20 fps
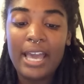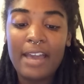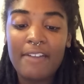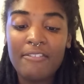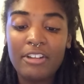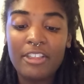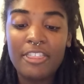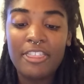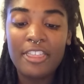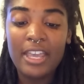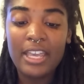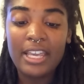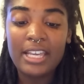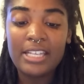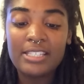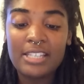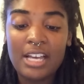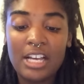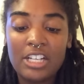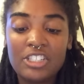Everything
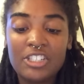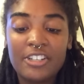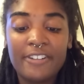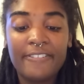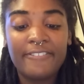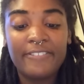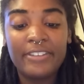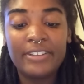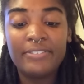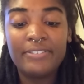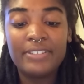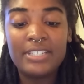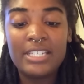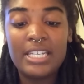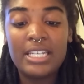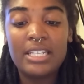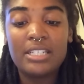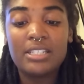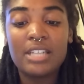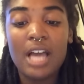is under
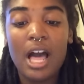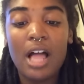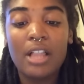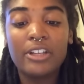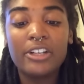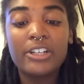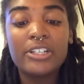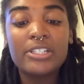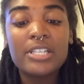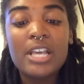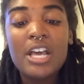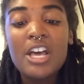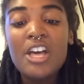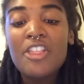$15.